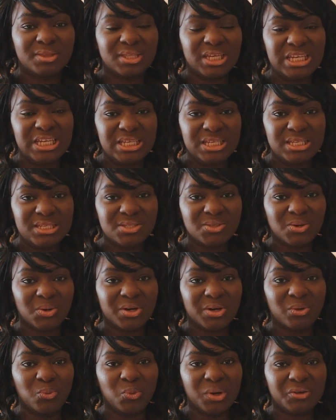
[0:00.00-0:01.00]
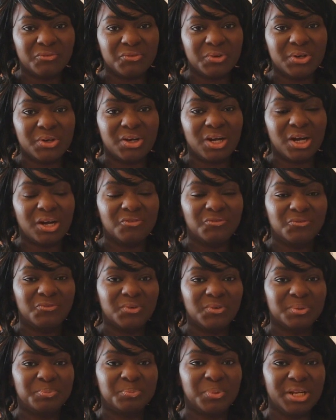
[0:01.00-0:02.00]
the ease or whatever
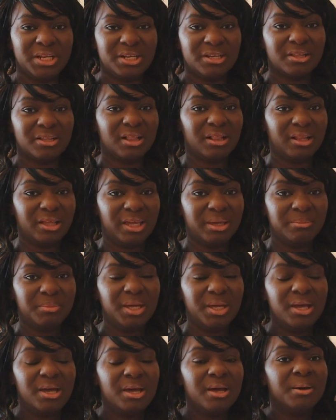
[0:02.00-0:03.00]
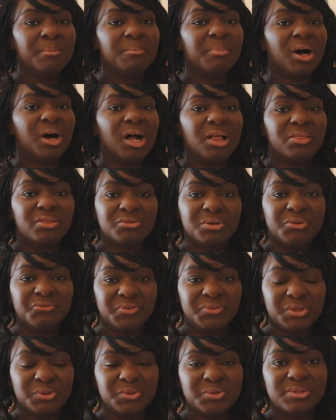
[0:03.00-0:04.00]
of putting in a claim. But all the
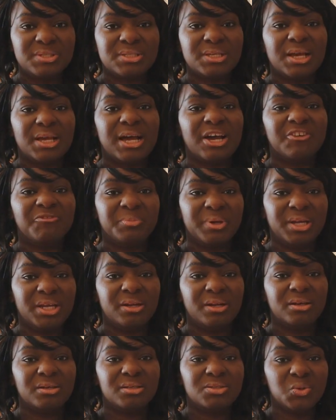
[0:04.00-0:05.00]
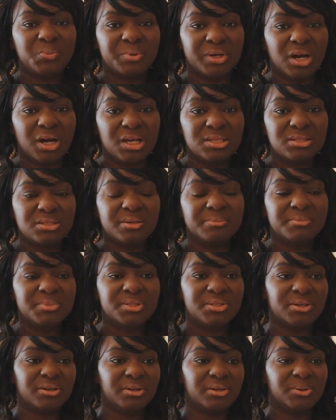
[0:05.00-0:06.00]
reviews have been super awesome,
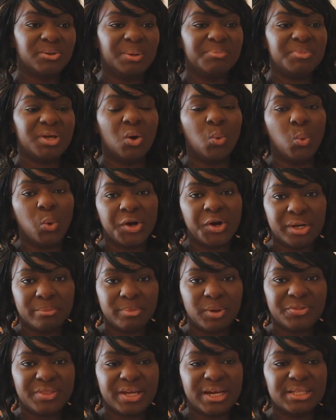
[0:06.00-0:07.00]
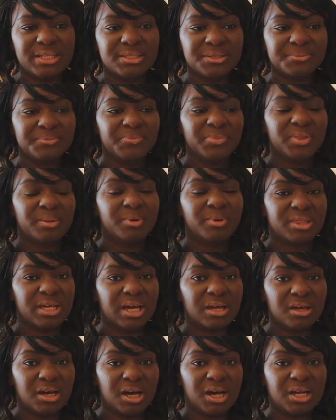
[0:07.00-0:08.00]
so I'm not worried about that. But
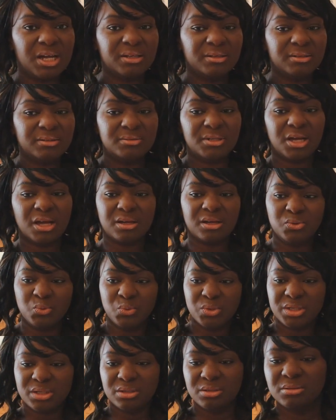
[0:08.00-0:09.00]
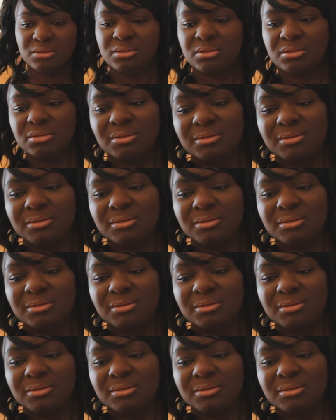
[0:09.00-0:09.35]
thank God, knock on wood,